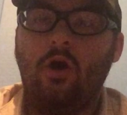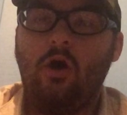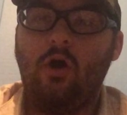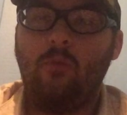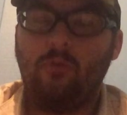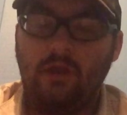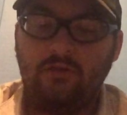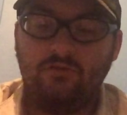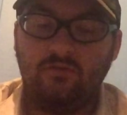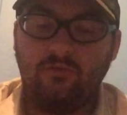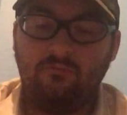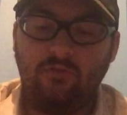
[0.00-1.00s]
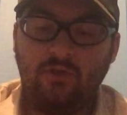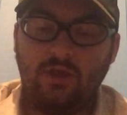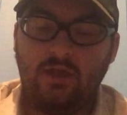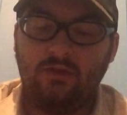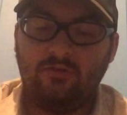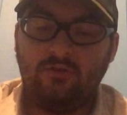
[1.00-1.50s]
all branches of the
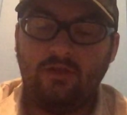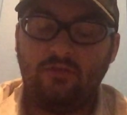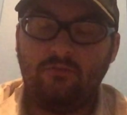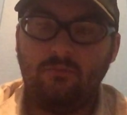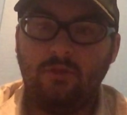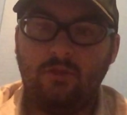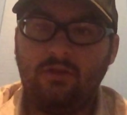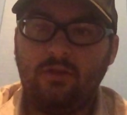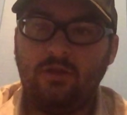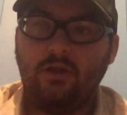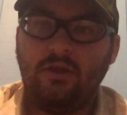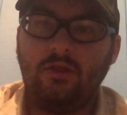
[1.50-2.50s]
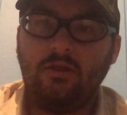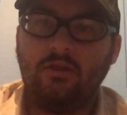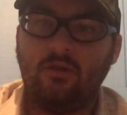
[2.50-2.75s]
United States military,